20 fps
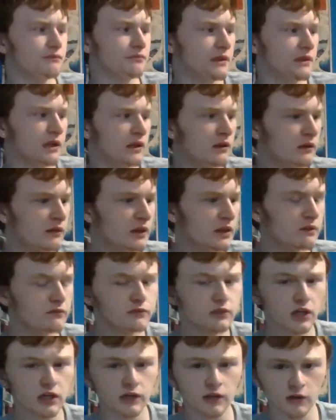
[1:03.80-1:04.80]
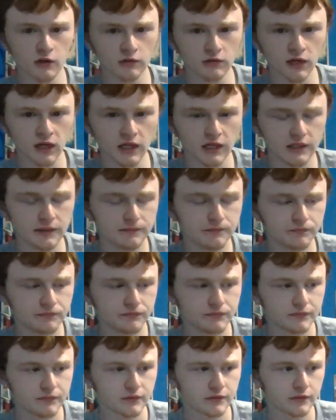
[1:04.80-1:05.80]
and they've done alright.
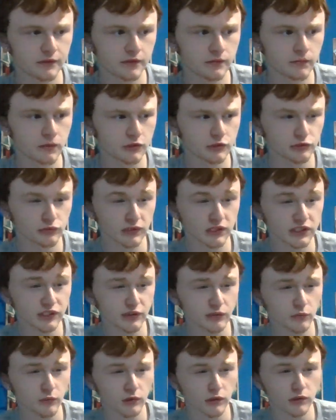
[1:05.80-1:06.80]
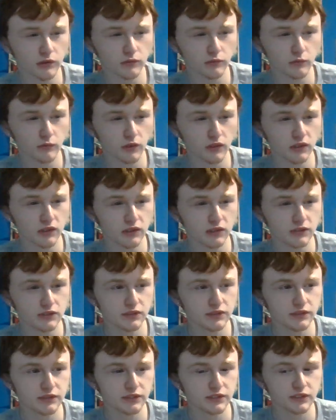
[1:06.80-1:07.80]
The most recent one
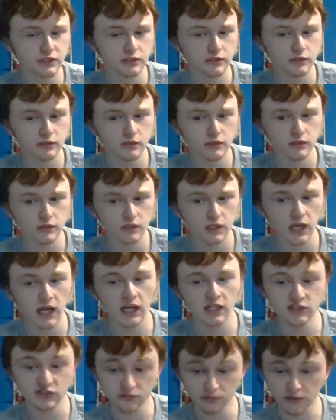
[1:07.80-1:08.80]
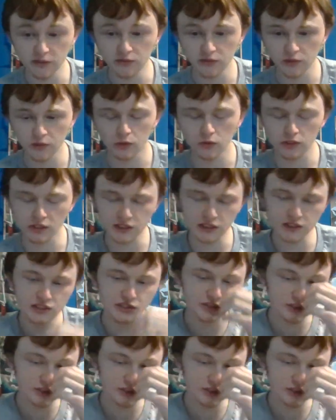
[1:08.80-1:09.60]
was, as of me recording this,